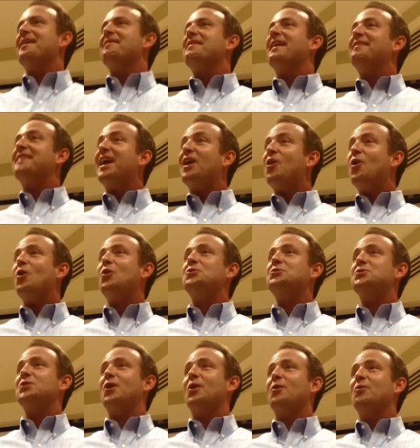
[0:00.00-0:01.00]
that they
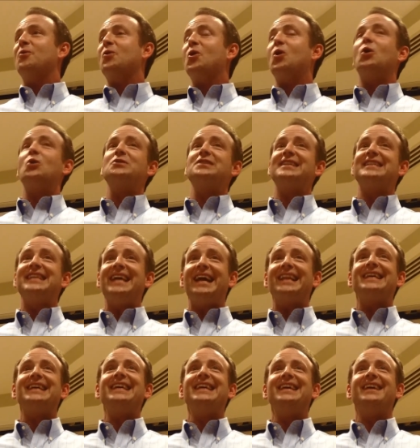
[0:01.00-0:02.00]
also called the
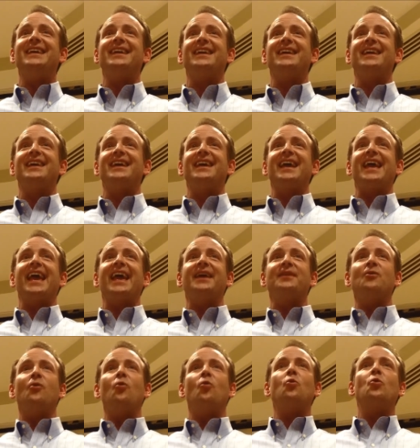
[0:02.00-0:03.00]
deli
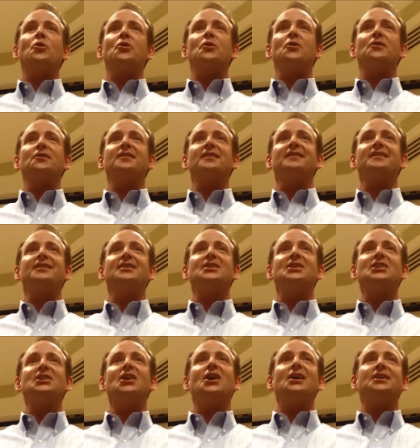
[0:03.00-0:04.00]
and ordered
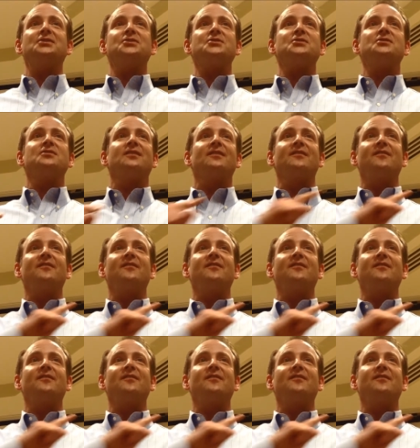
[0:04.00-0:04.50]
lunch